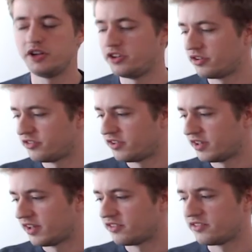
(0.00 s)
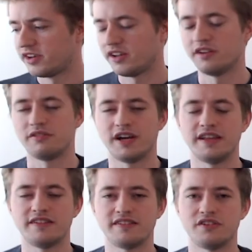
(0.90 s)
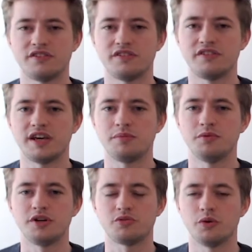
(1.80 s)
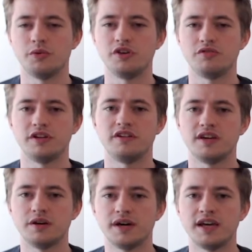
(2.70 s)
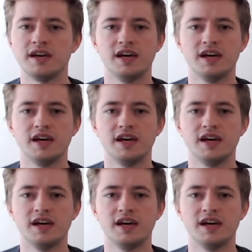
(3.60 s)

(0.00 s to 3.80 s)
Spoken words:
You can see it has a circular array in the center of the table, which is what we use for the DOA,